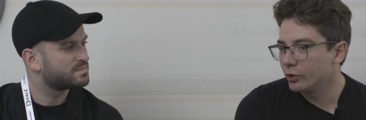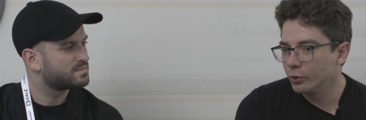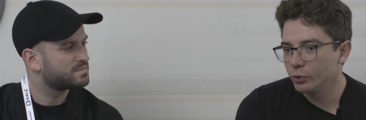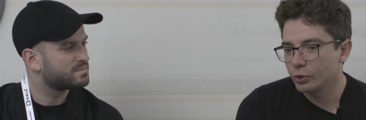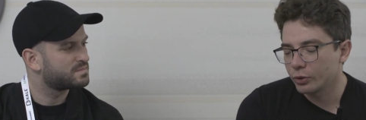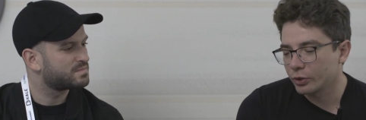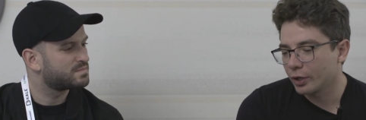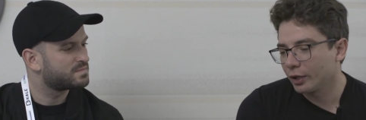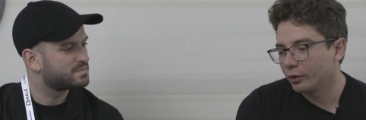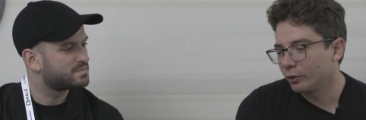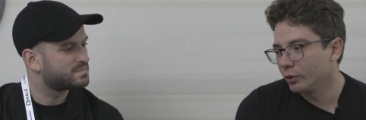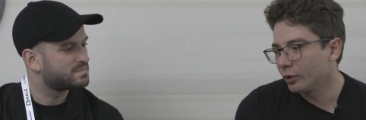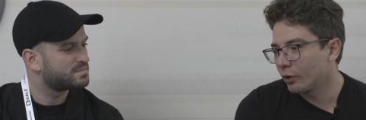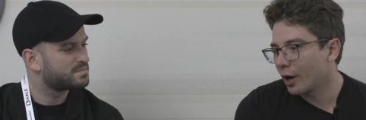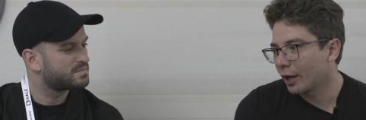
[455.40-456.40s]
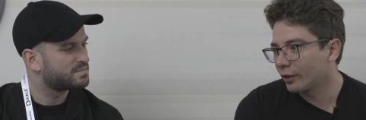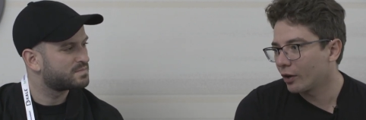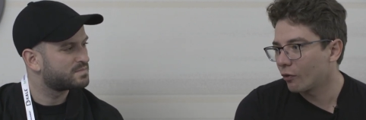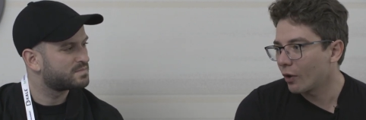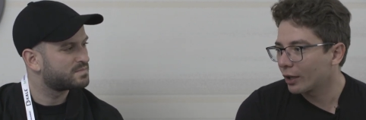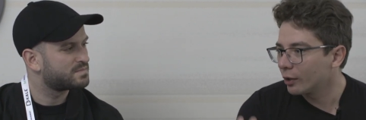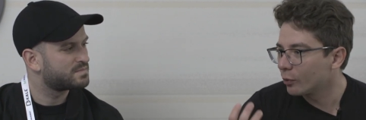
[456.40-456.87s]
Speaker 1: users get to interact
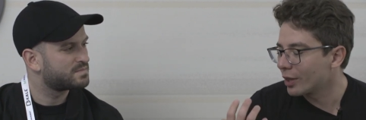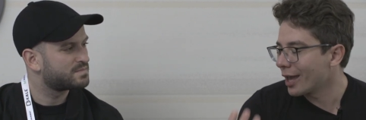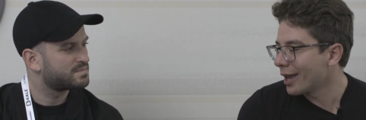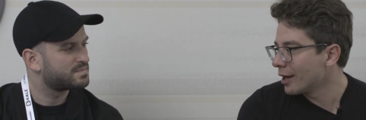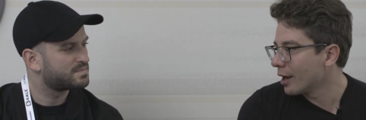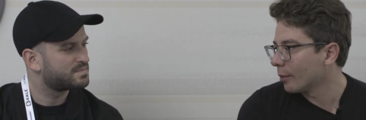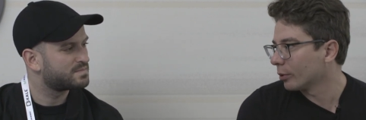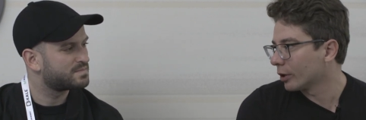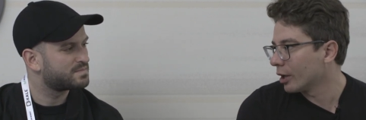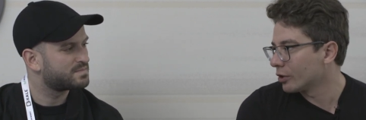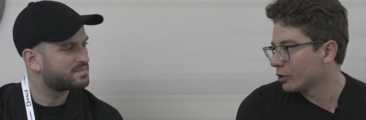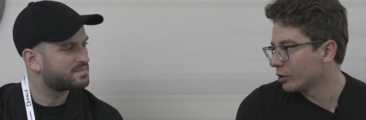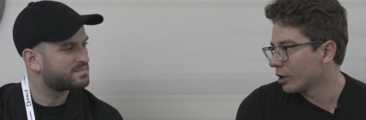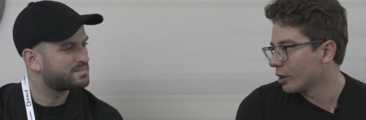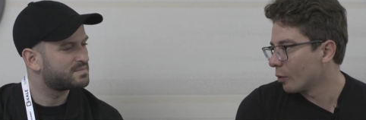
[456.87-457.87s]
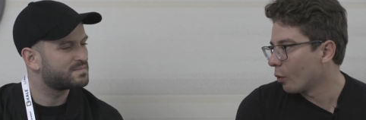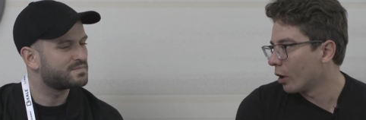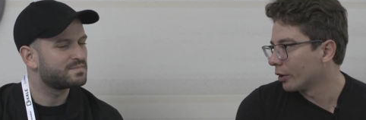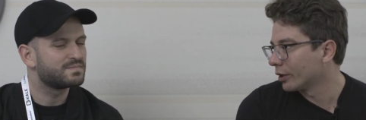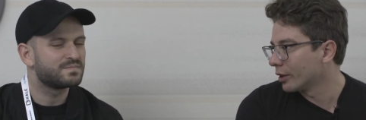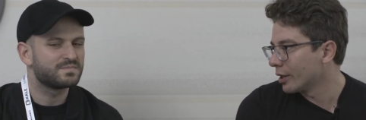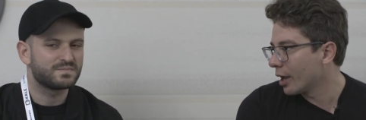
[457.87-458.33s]
directly with any application that they
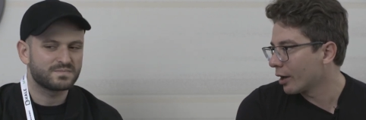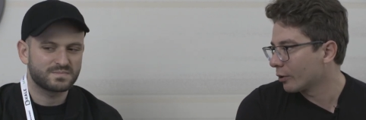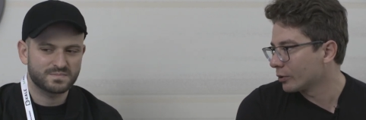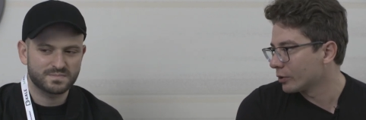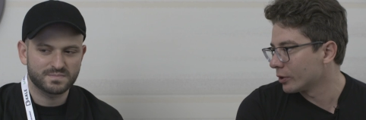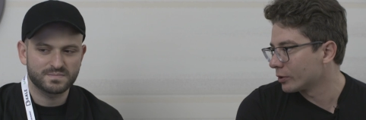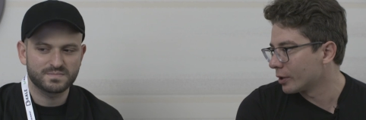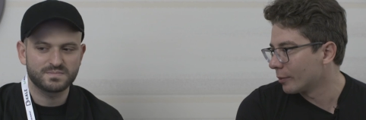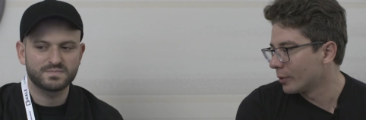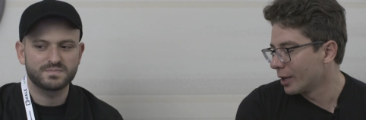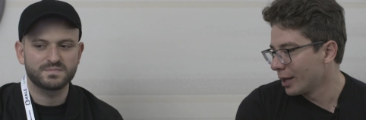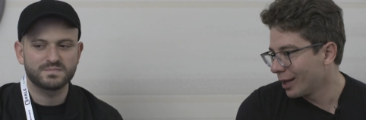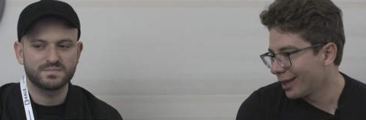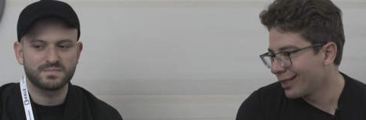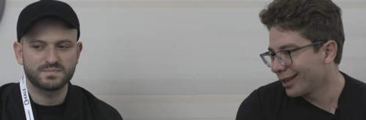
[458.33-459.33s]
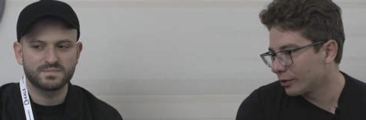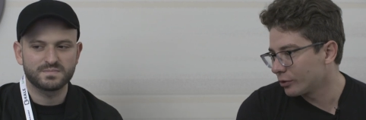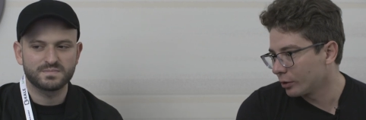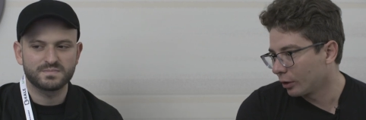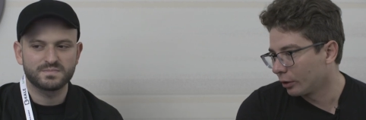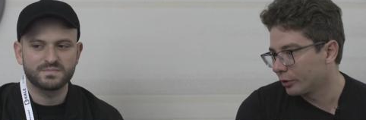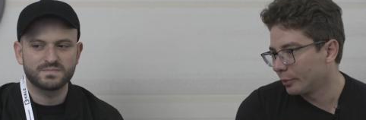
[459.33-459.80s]
want in the ecosystem. And that's
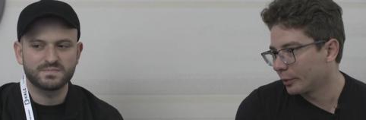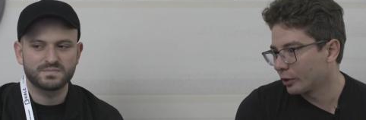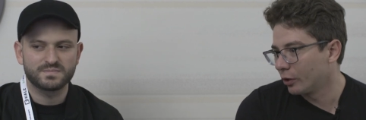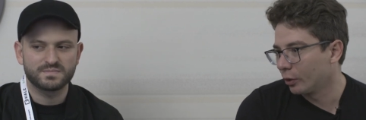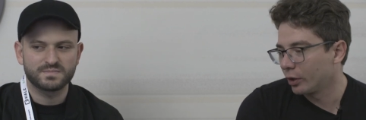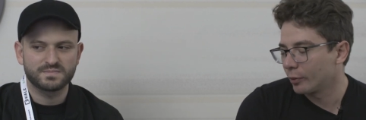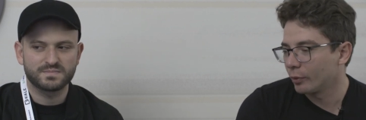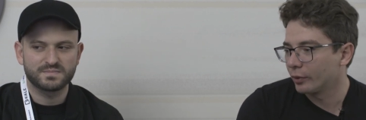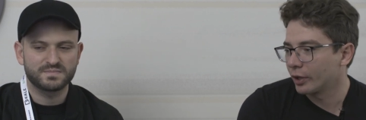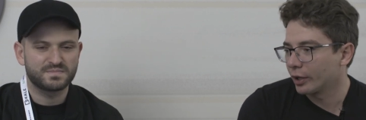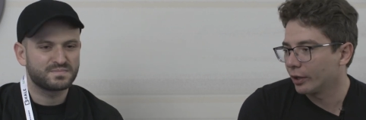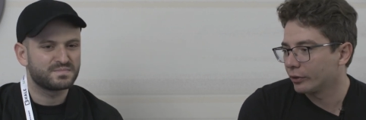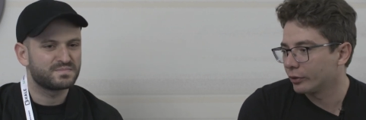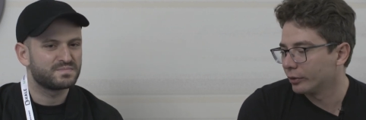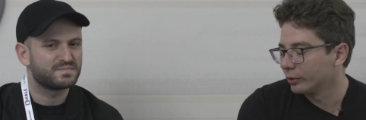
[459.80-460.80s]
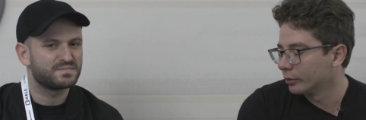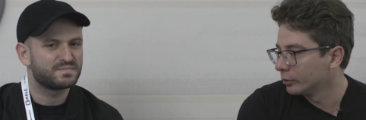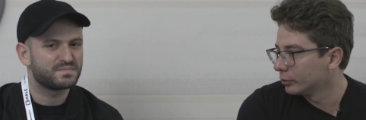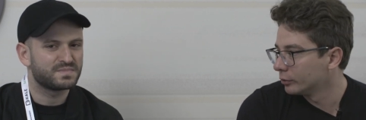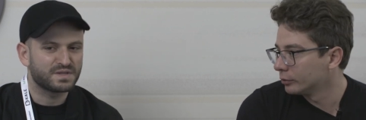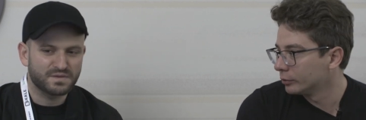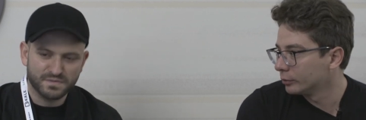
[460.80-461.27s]
the ultimate goal that we want to get to.
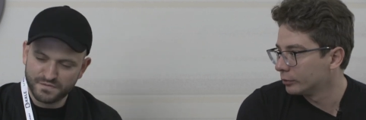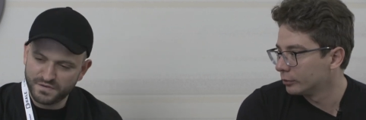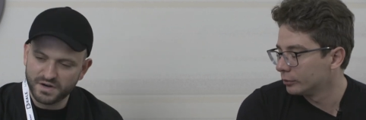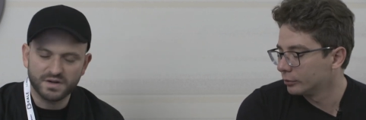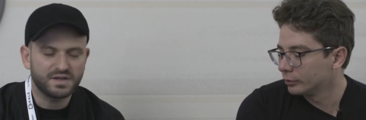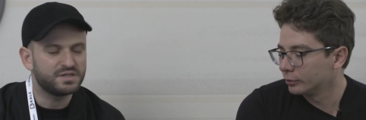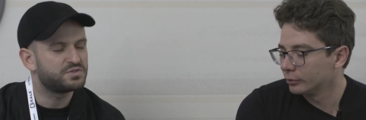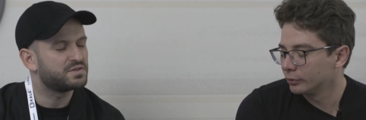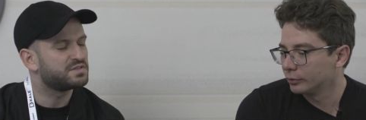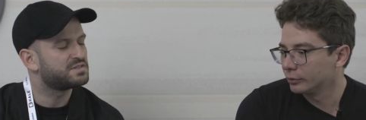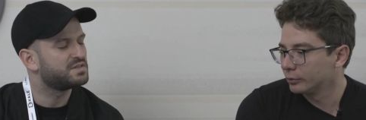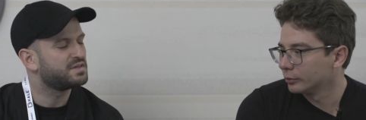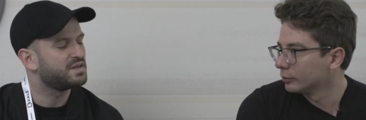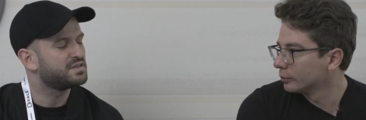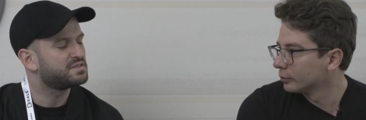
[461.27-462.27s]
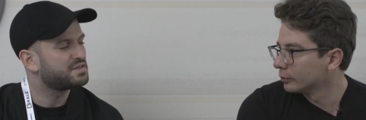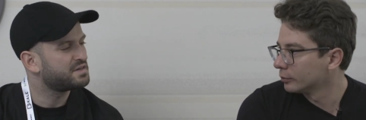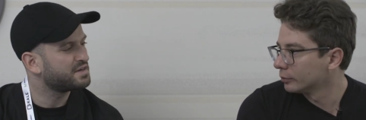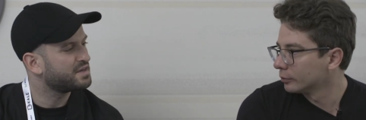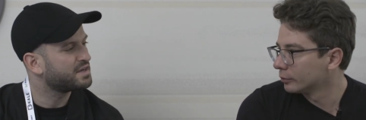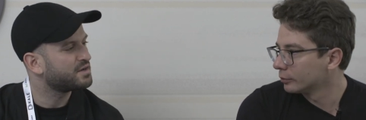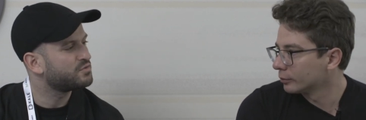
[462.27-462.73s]
Speaker 2: Fairly interesting. And
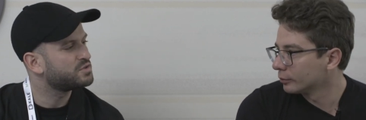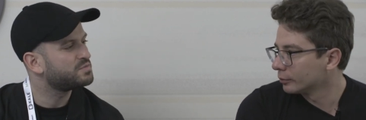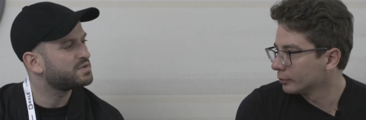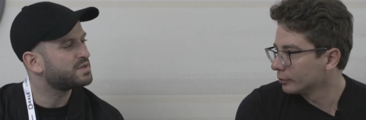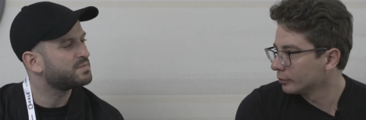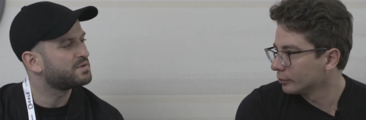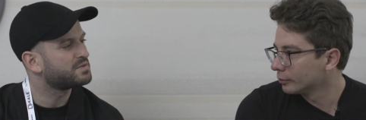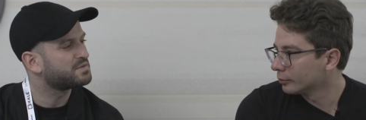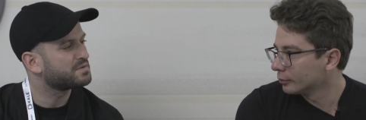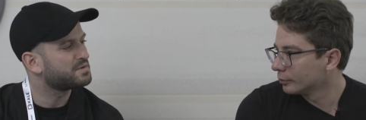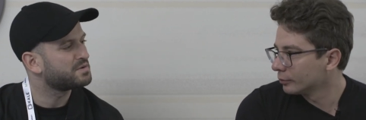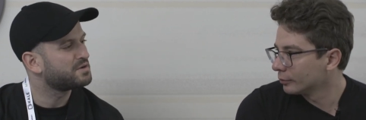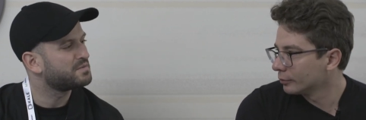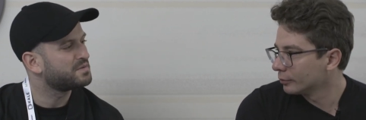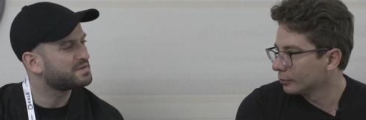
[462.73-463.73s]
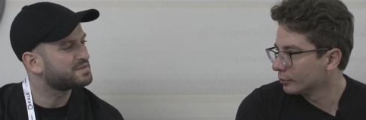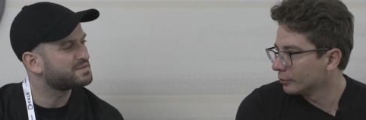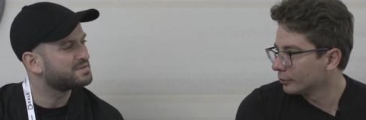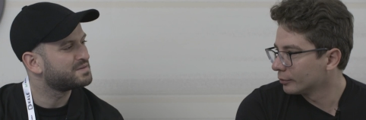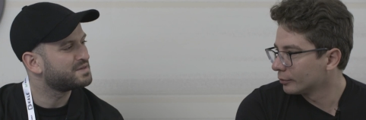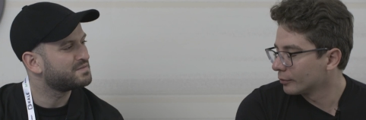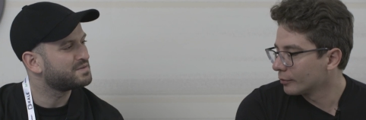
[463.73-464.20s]
Sergey, can we speak about tokenomics,
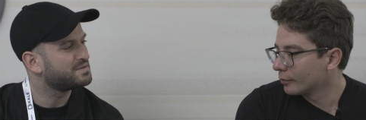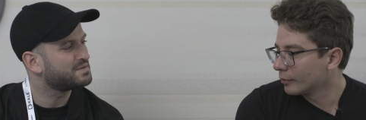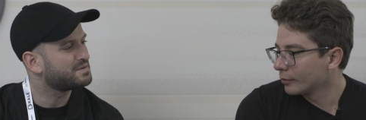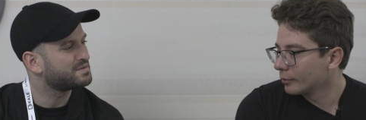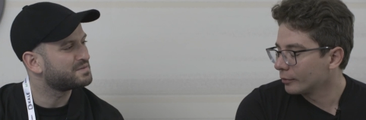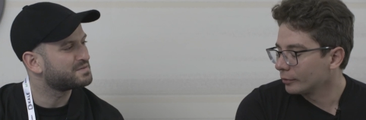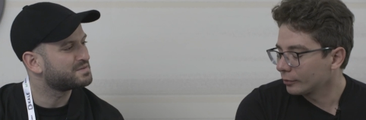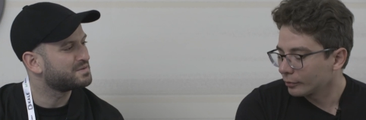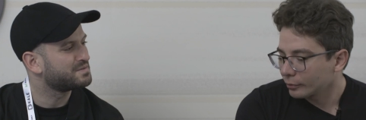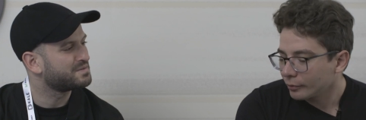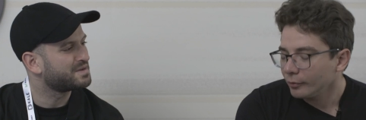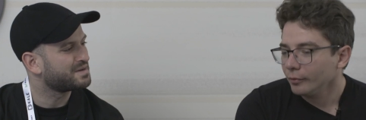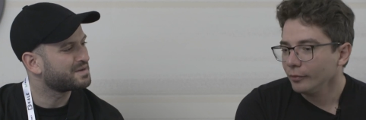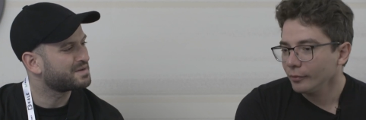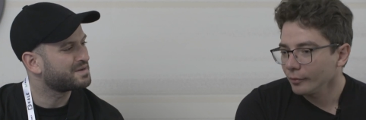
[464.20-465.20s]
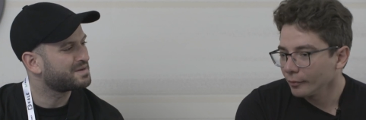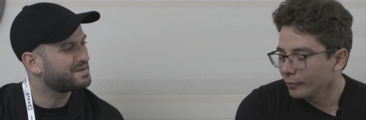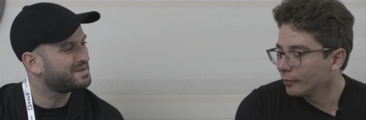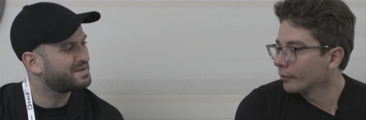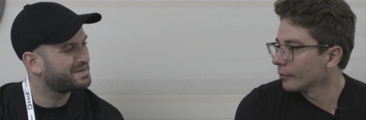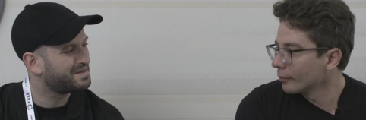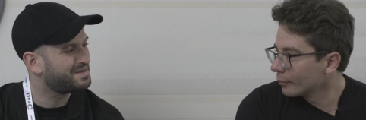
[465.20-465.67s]
even though there is no, like,
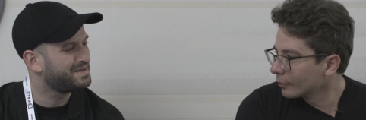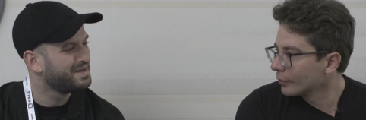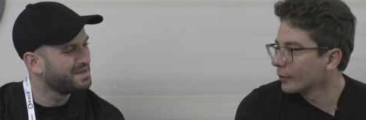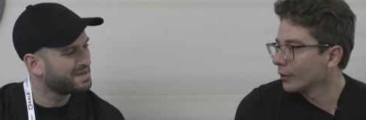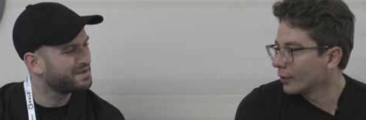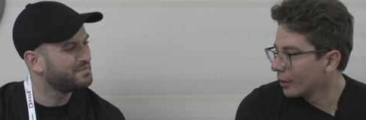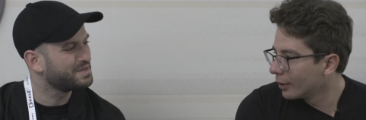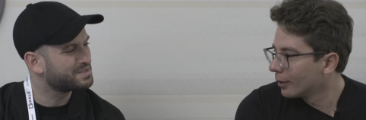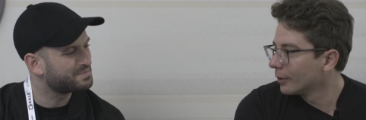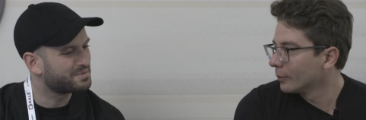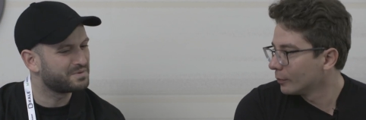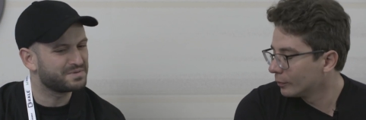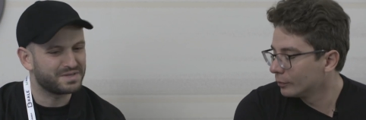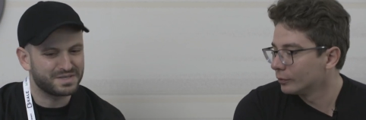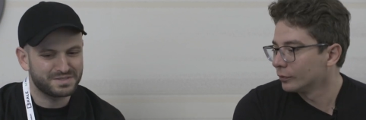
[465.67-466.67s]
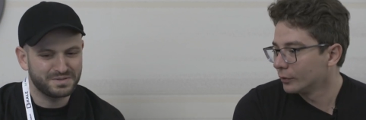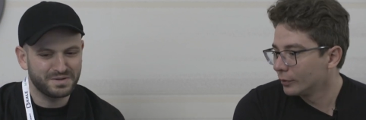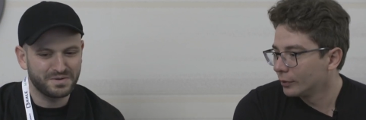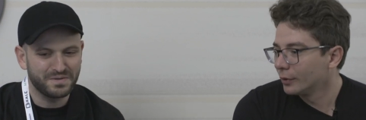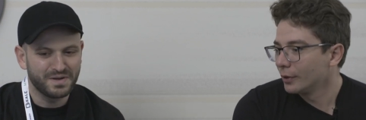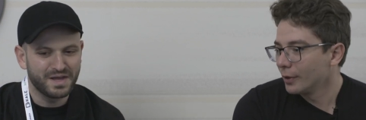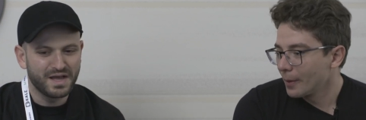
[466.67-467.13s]
can we explore that? You
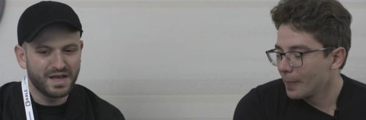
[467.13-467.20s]
know,